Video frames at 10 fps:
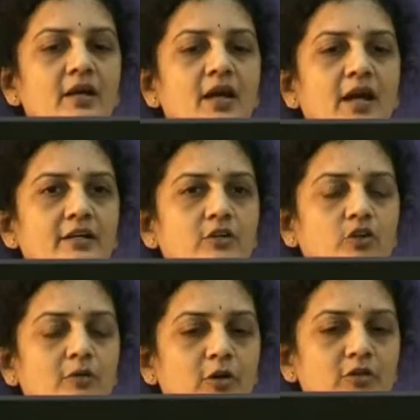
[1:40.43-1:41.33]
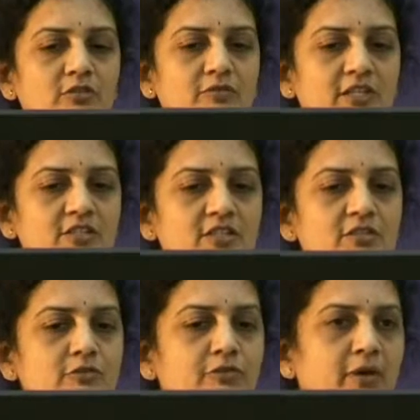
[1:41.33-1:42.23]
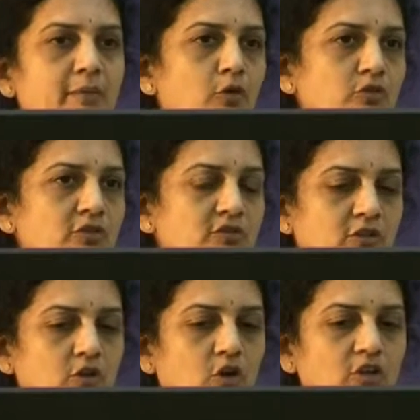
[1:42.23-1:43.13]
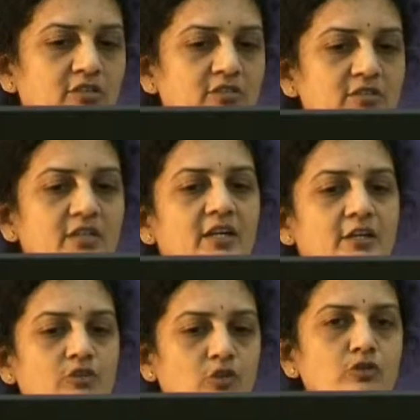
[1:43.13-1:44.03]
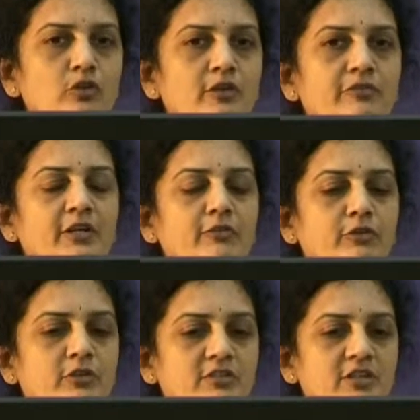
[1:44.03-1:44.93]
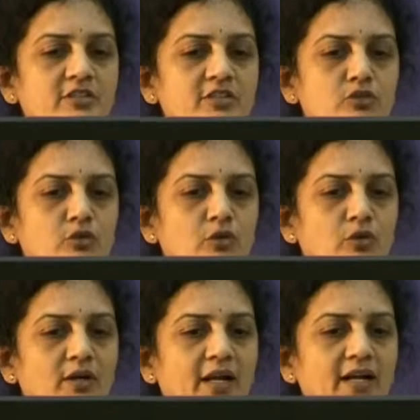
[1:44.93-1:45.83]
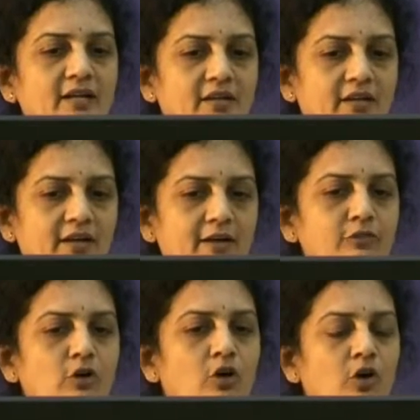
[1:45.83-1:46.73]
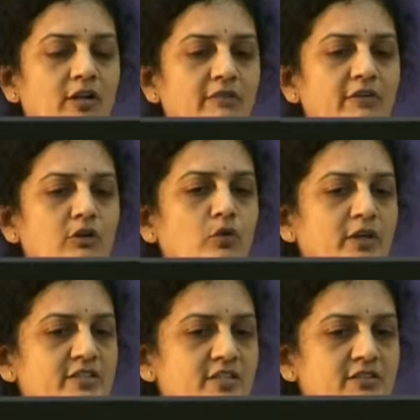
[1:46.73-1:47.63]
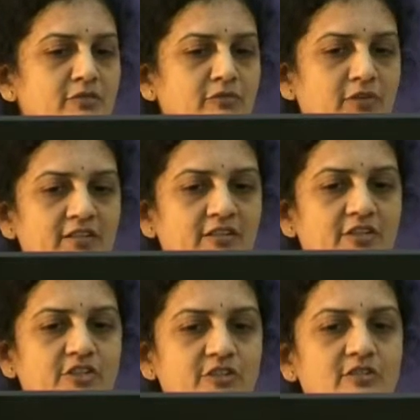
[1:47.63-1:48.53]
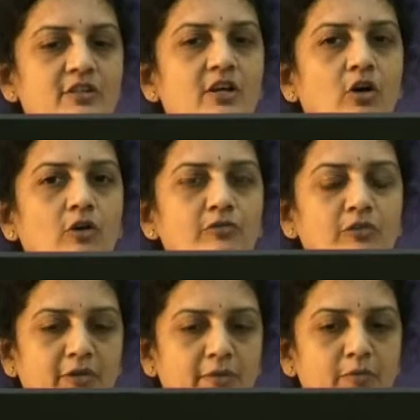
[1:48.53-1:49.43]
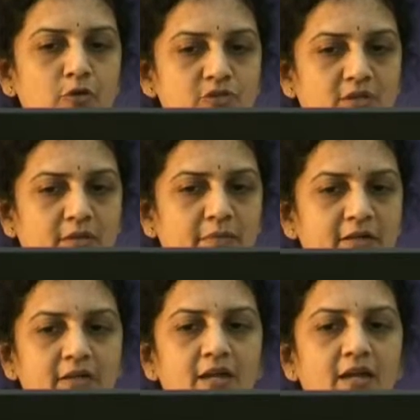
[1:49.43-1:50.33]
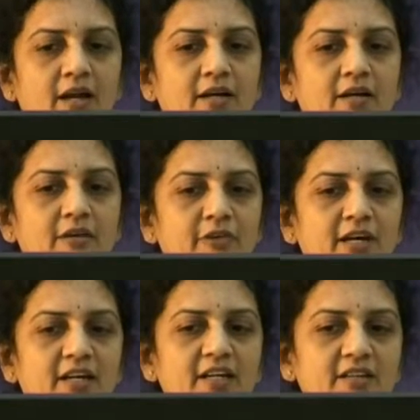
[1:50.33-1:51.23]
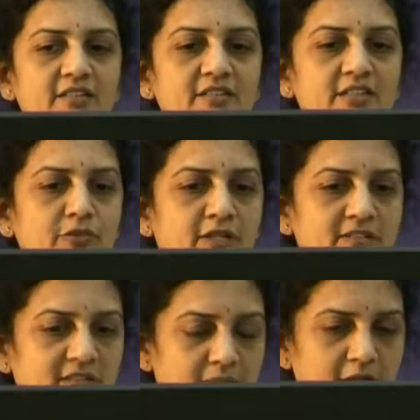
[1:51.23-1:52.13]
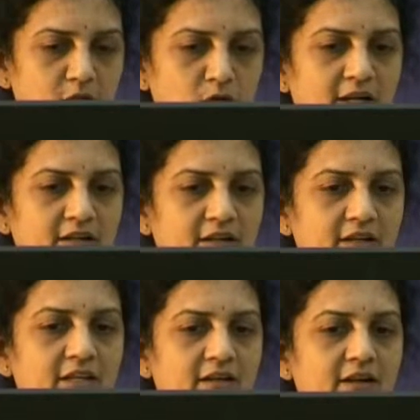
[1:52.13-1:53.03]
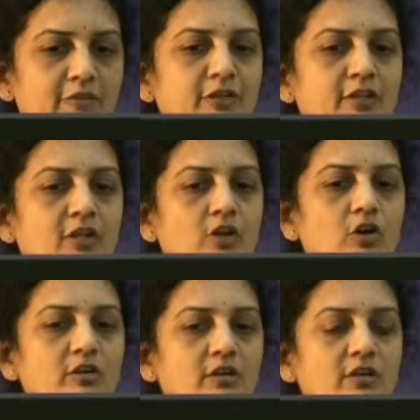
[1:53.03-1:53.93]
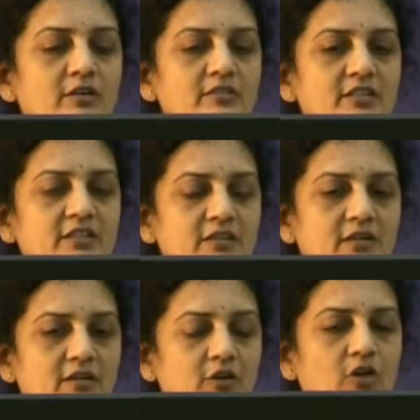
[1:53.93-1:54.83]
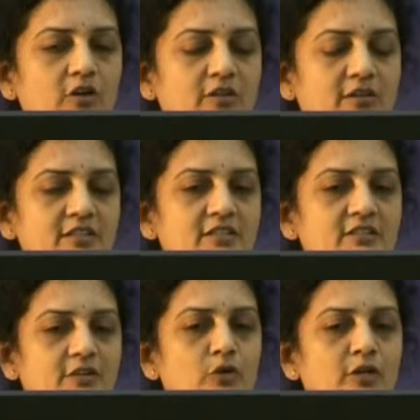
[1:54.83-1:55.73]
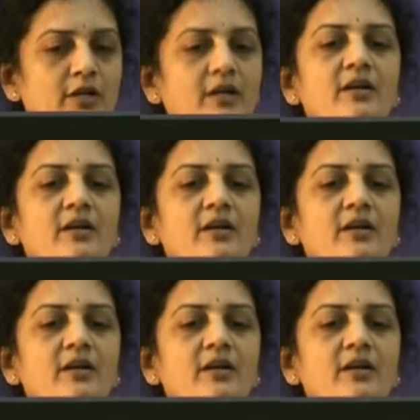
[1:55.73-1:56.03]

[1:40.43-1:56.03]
And because of the extensive fibrosis it causes, it's also difficult for the surgeon to land a graft or even do extensive dissections of the fibrous segment. And finding a disease-free segment to land any graft in the long disease aorta